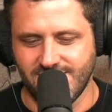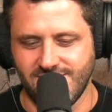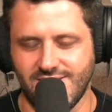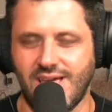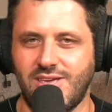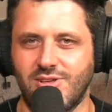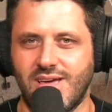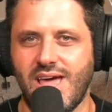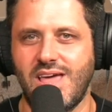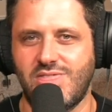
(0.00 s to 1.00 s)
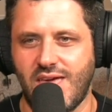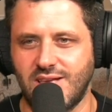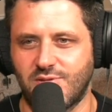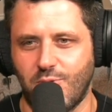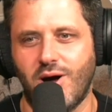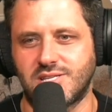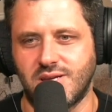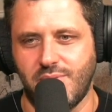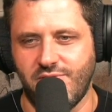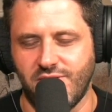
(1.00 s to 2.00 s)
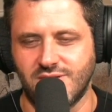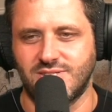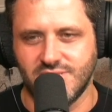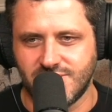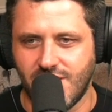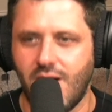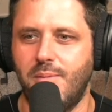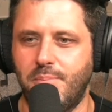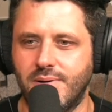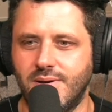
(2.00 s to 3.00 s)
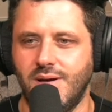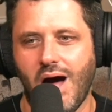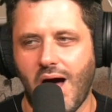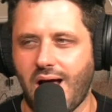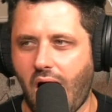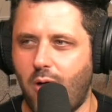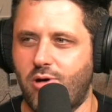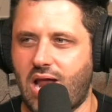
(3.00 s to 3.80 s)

Like, you're like, hey, thanks for watching me flush this dump. I got what I